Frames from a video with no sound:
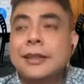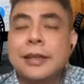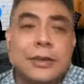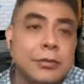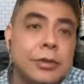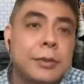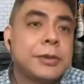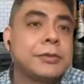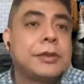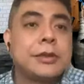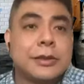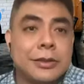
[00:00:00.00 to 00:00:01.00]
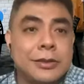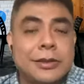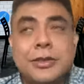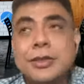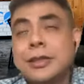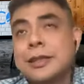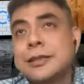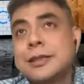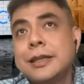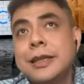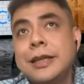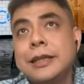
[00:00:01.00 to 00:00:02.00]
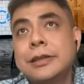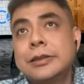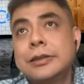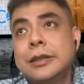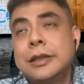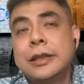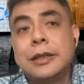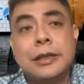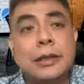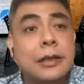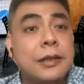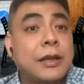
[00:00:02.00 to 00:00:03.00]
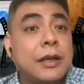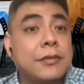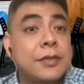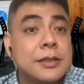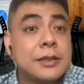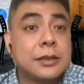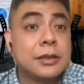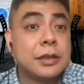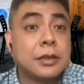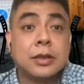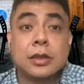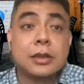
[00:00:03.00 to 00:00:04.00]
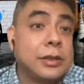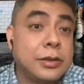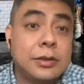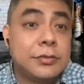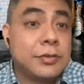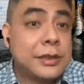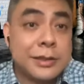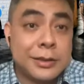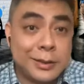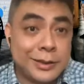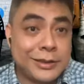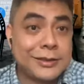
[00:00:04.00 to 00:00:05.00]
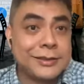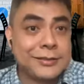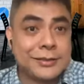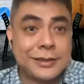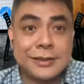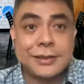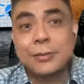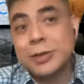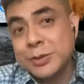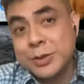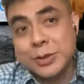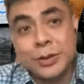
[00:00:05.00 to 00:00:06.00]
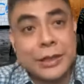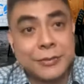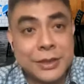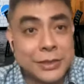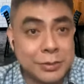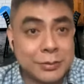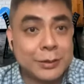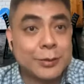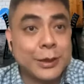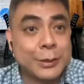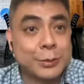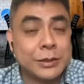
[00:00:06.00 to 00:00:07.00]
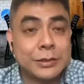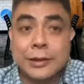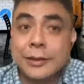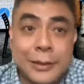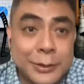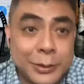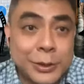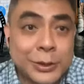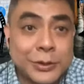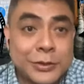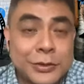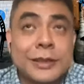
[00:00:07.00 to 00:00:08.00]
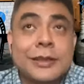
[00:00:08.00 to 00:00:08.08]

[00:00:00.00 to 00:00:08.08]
And you wrap around a condition and say, hey, you know, if I invest in a dollar, you invest a dollar, right? Sometimes you don't have such a requirement, and then you go, right?